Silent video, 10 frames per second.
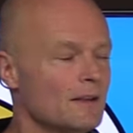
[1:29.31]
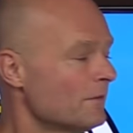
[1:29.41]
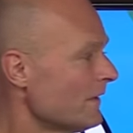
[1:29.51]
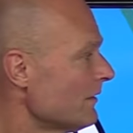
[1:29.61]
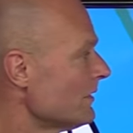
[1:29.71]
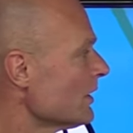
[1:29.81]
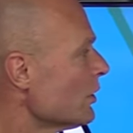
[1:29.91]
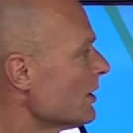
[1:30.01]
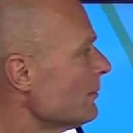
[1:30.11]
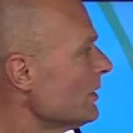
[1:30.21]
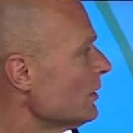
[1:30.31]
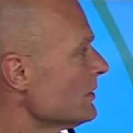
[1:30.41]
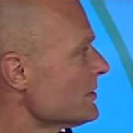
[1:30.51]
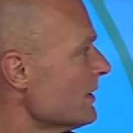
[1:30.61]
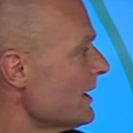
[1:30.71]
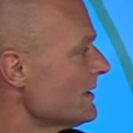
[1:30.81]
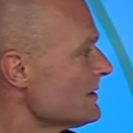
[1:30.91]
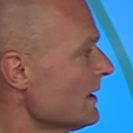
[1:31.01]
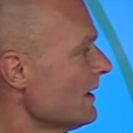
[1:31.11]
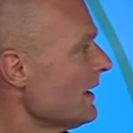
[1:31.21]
if every carbon also has